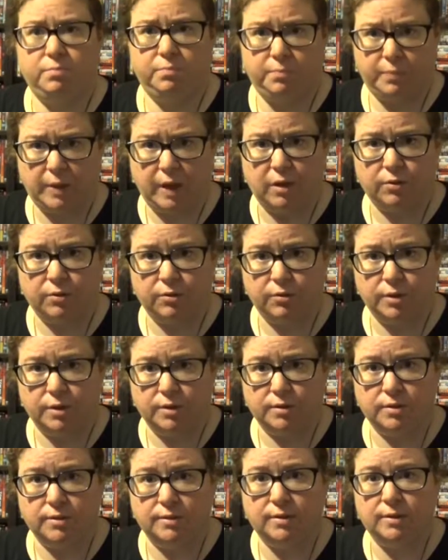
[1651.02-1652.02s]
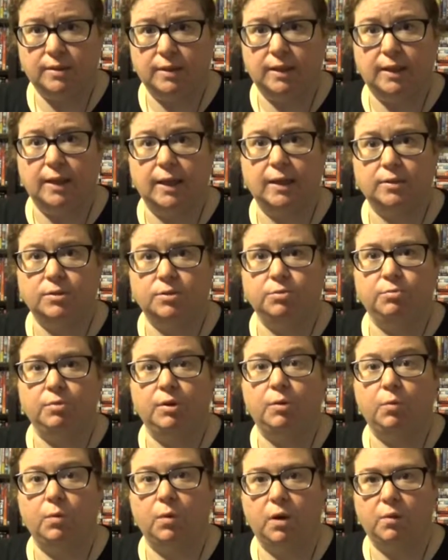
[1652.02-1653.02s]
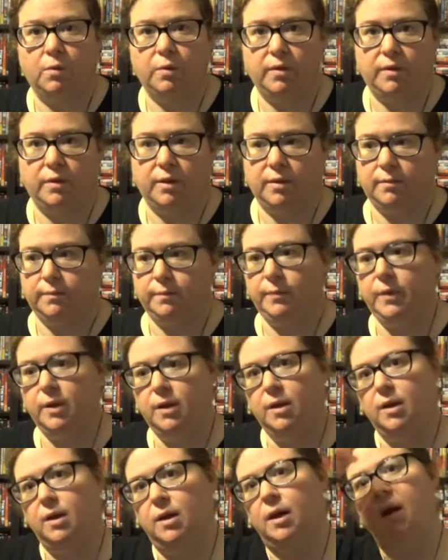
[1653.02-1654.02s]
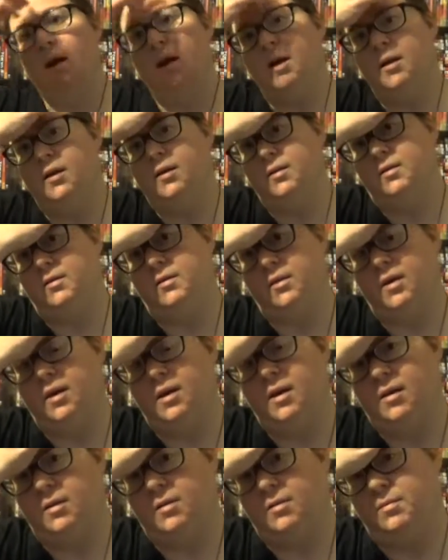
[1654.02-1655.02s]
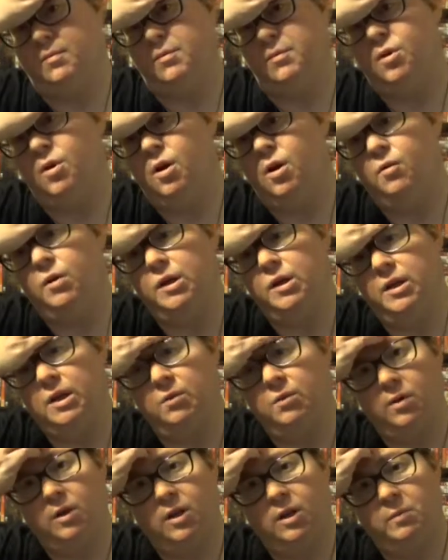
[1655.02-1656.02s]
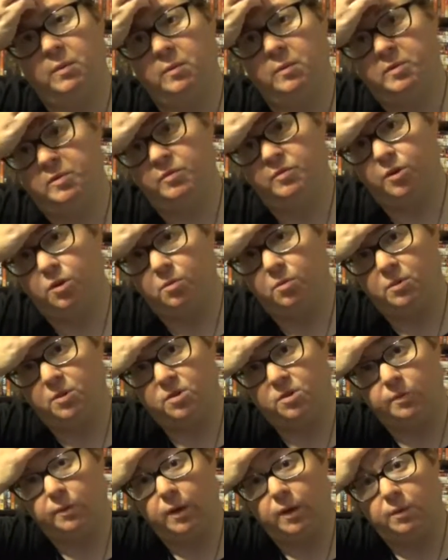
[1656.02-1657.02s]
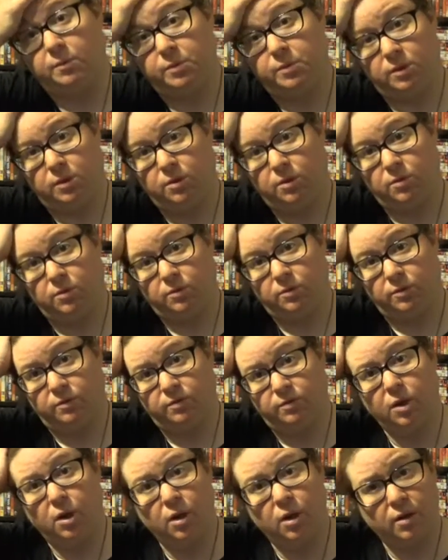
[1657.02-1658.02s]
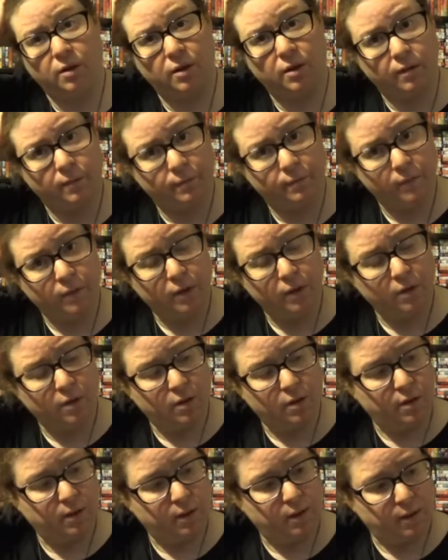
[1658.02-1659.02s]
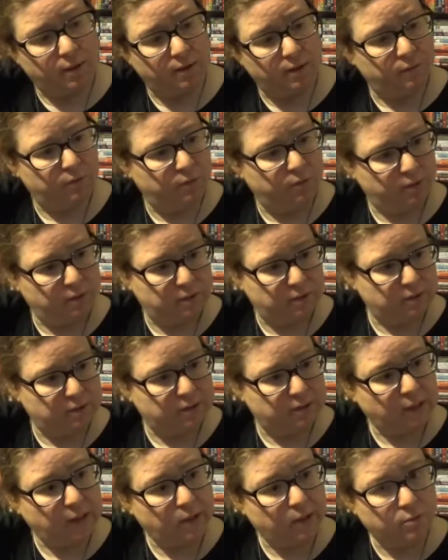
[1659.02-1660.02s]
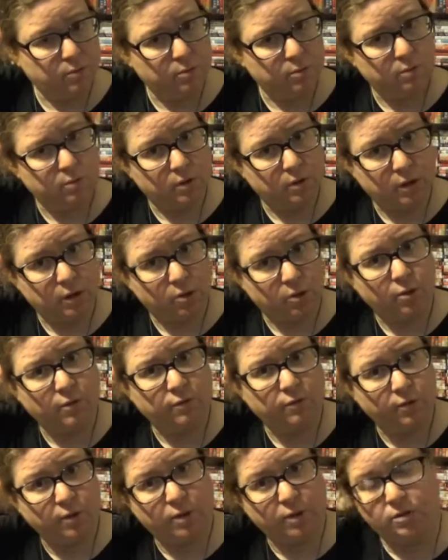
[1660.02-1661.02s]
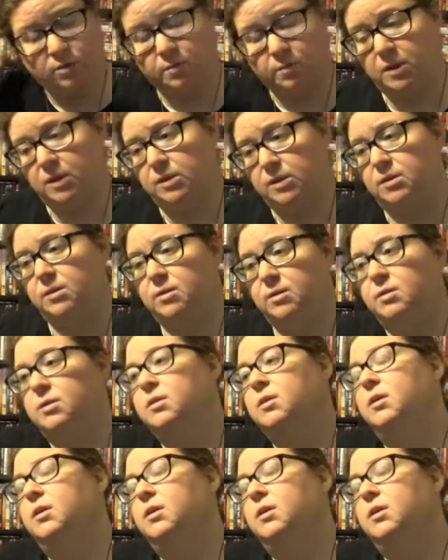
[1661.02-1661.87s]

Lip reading: boundaries that he had to rework within. And knowing they weren't going to be able to film in swamps all over Florida, even though they did scout and look for these places,